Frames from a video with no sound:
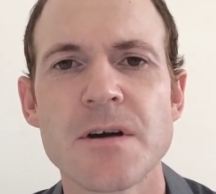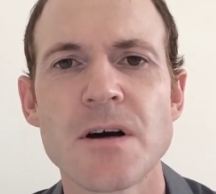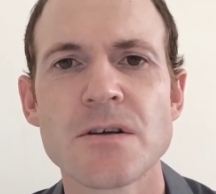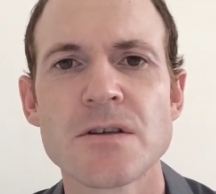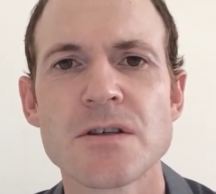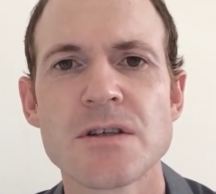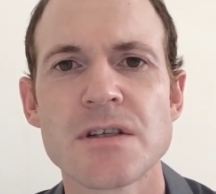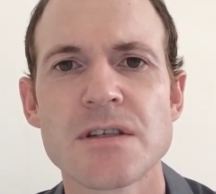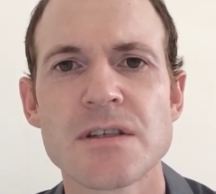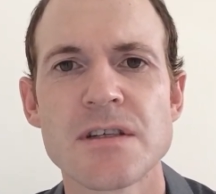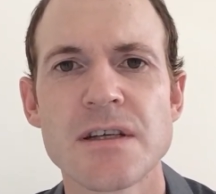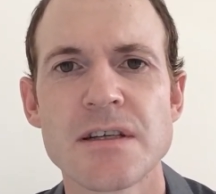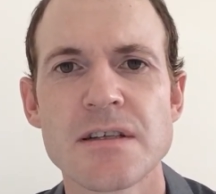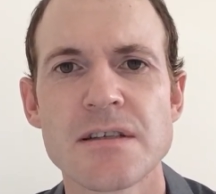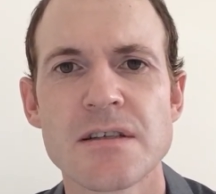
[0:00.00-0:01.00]

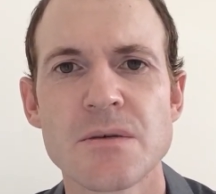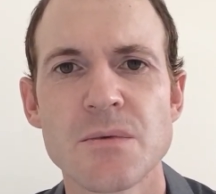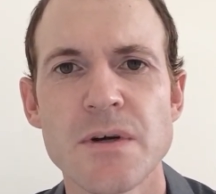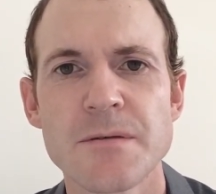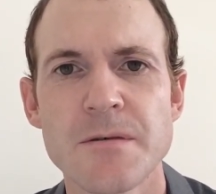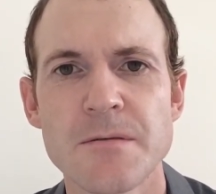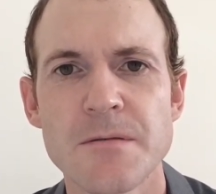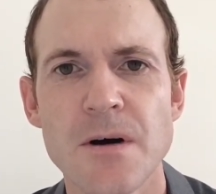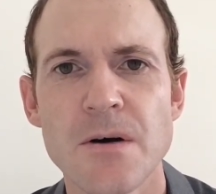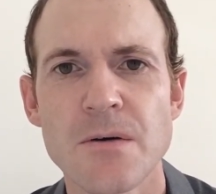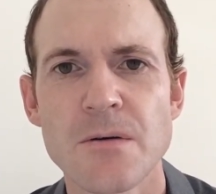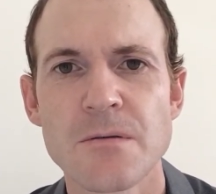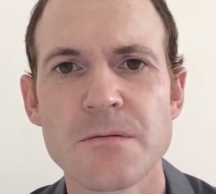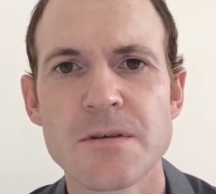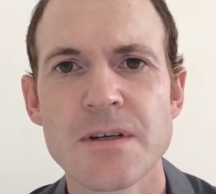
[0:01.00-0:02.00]
consciousness that we've
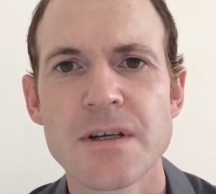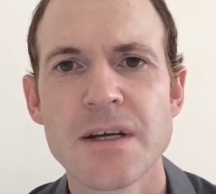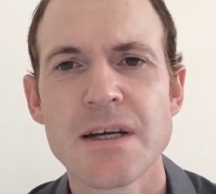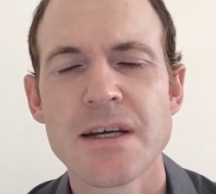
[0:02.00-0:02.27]
evolved,